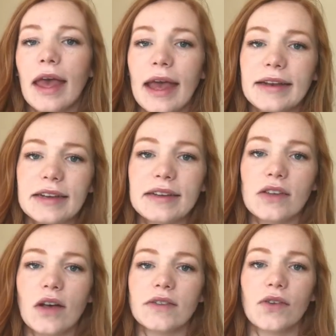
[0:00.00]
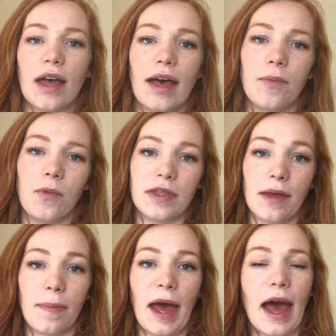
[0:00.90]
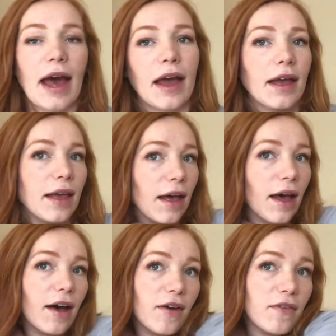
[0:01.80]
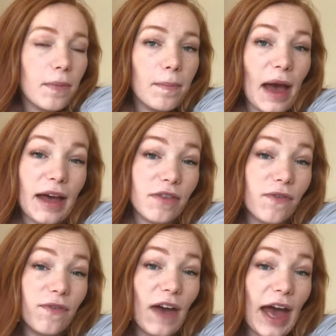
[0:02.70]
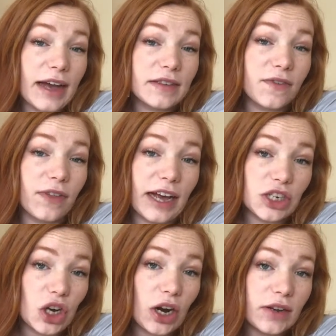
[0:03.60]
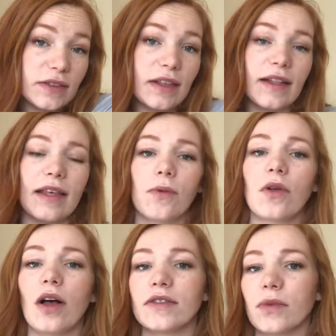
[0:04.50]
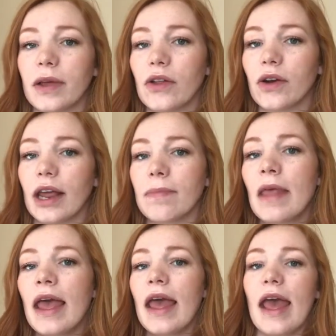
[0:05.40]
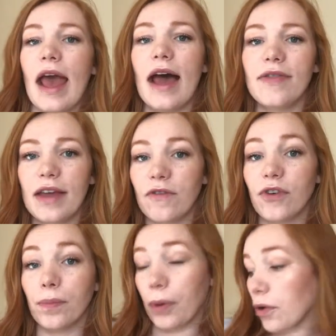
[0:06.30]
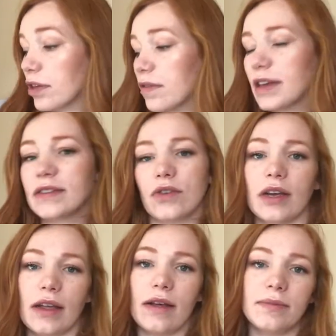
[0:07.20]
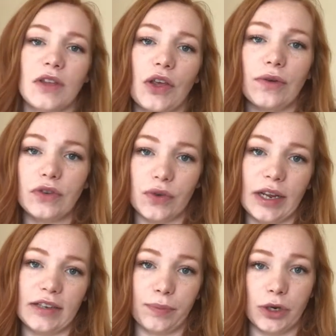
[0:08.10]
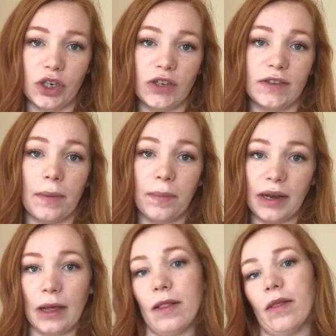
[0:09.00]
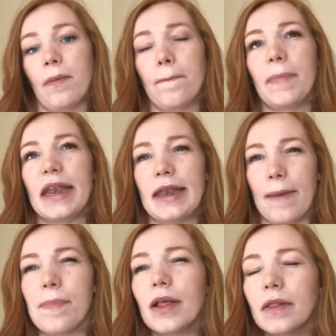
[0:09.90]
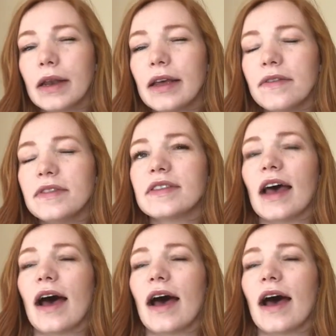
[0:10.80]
It does also come with a pack of math facts flashcards that they will also be learning. And then for both of these curriculums, you do need to purchase manipulatives.